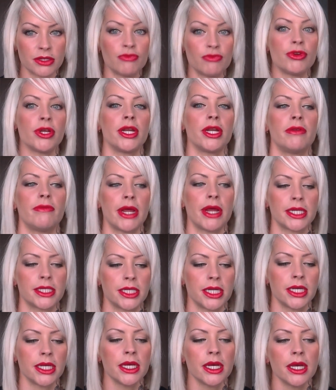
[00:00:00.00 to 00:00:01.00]
to really
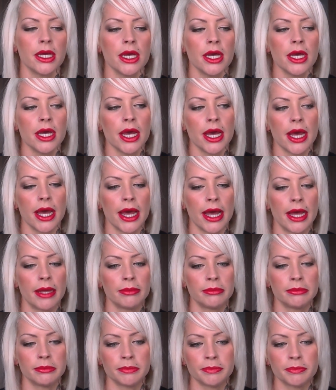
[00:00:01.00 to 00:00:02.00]
rest it.
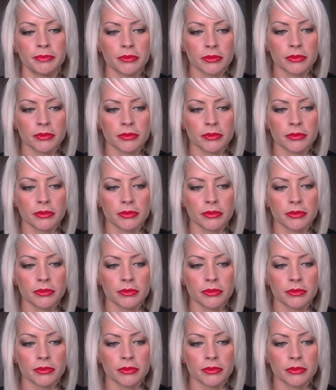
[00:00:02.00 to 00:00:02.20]
But